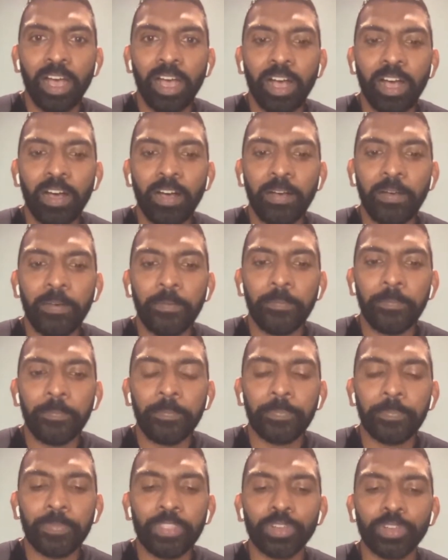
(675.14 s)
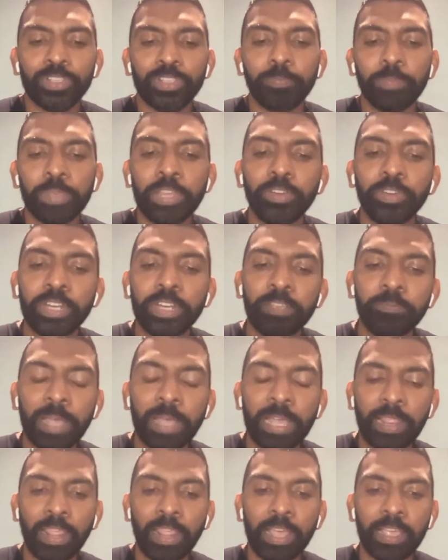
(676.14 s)
There's a period in
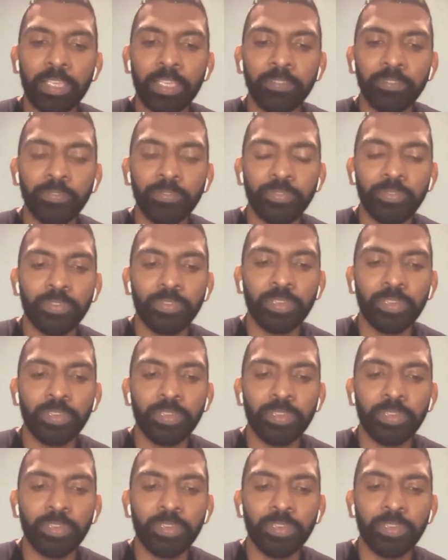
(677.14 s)
my life